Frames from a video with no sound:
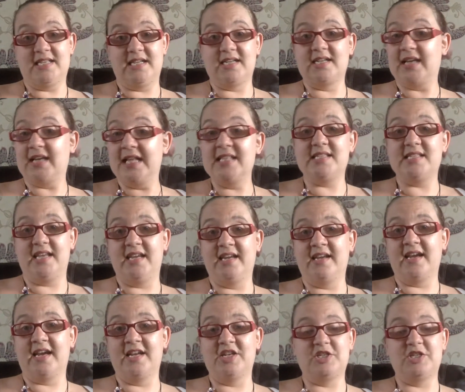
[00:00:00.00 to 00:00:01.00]

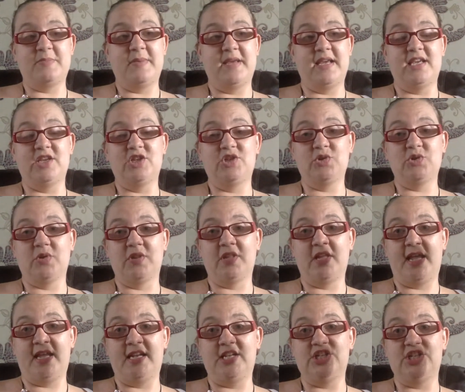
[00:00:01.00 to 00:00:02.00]
cleansing and just making sure that
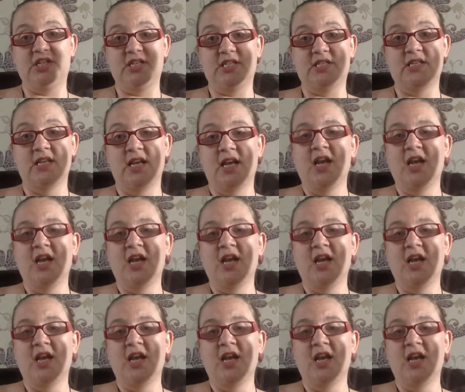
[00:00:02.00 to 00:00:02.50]
energy's